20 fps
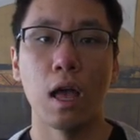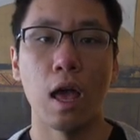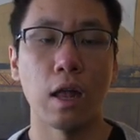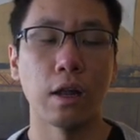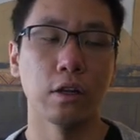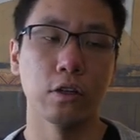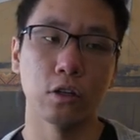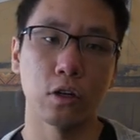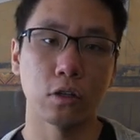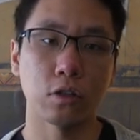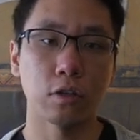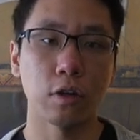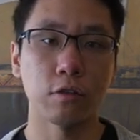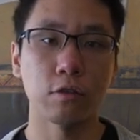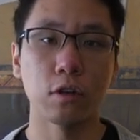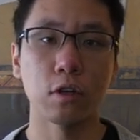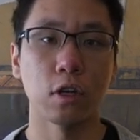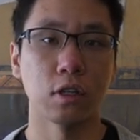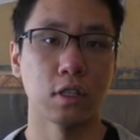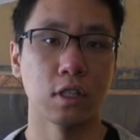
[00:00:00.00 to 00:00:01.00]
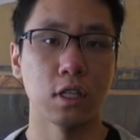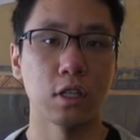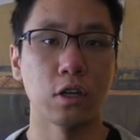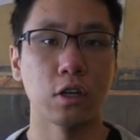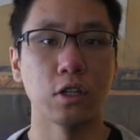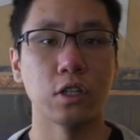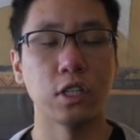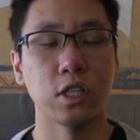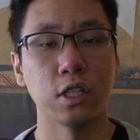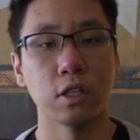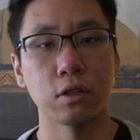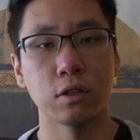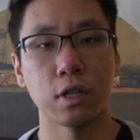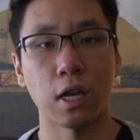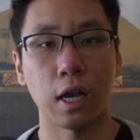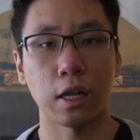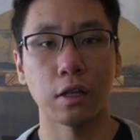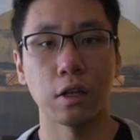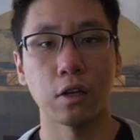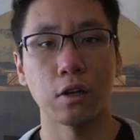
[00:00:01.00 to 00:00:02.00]
And then you also have to consider
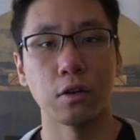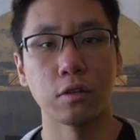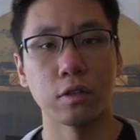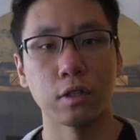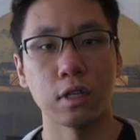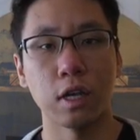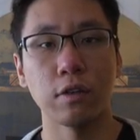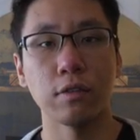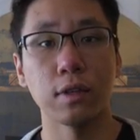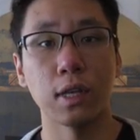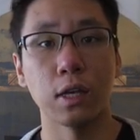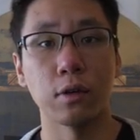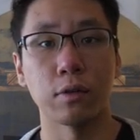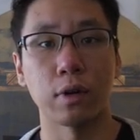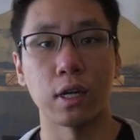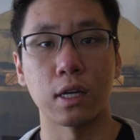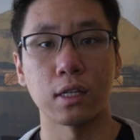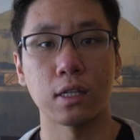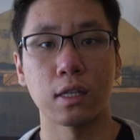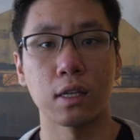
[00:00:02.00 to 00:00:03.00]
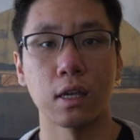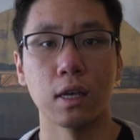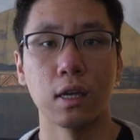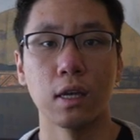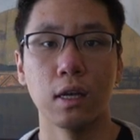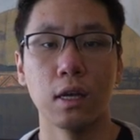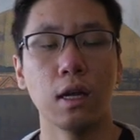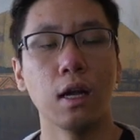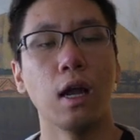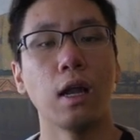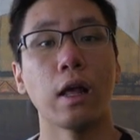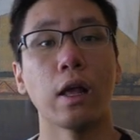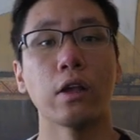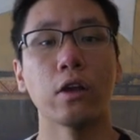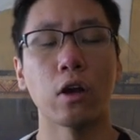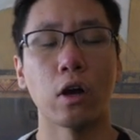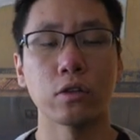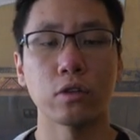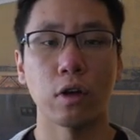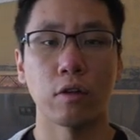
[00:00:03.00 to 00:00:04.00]
geotechnical safety risk. And
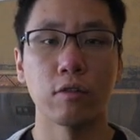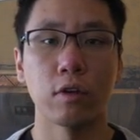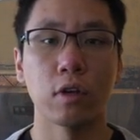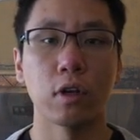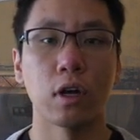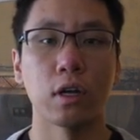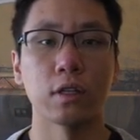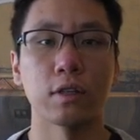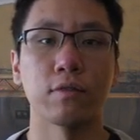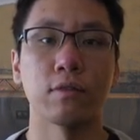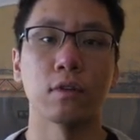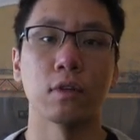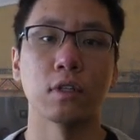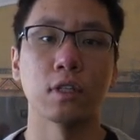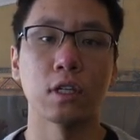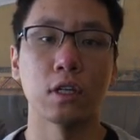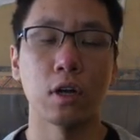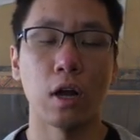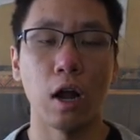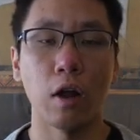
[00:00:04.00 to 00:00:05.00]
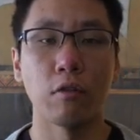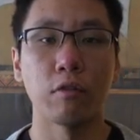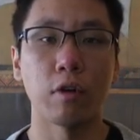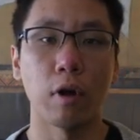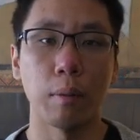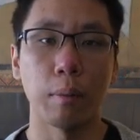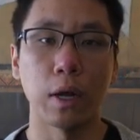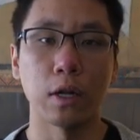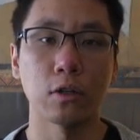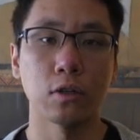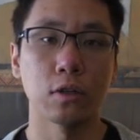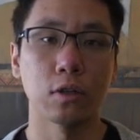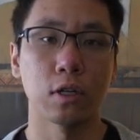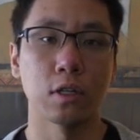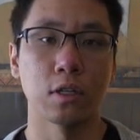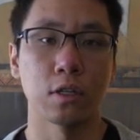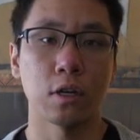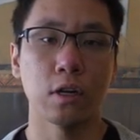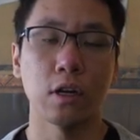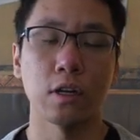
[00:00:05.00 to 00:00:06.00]
then you also have to consider environmental
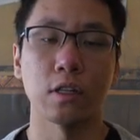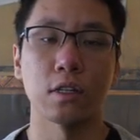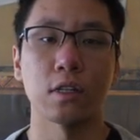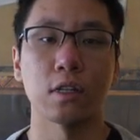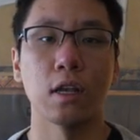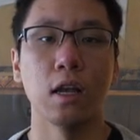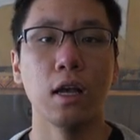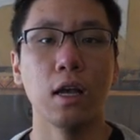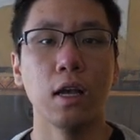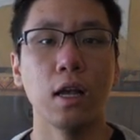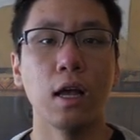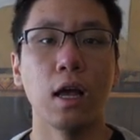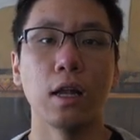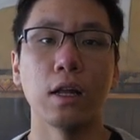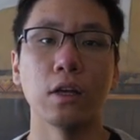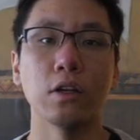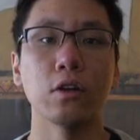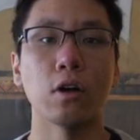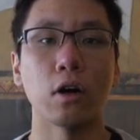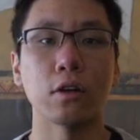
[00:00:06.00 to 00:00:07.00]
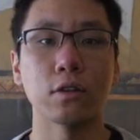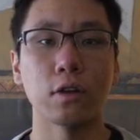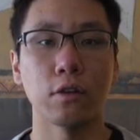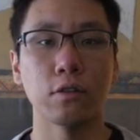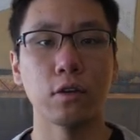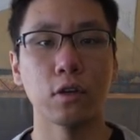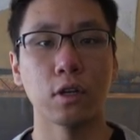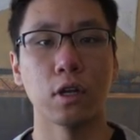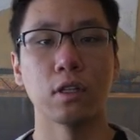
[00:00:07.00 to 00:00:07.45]
concerns. And then you also have to